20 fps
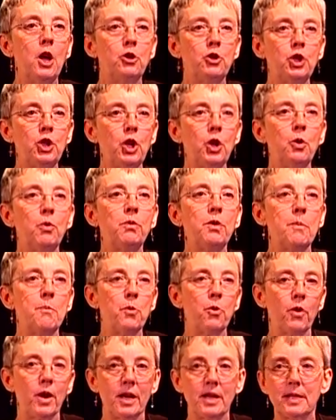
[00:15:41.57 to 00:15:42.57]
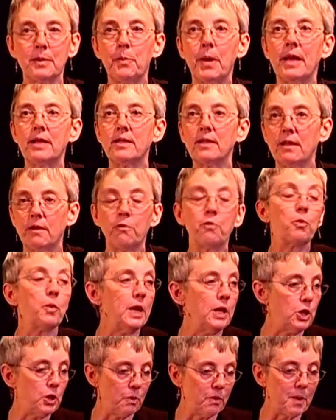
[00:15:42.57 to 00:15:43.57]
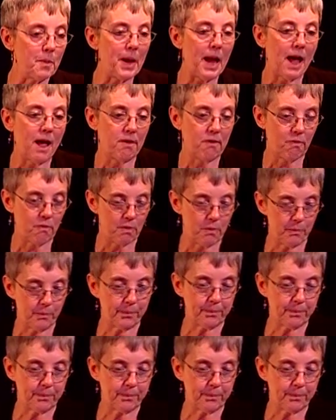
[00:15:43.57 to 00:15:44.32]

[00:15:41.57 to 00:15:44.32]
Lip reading: to the more expensive redo the bathroom.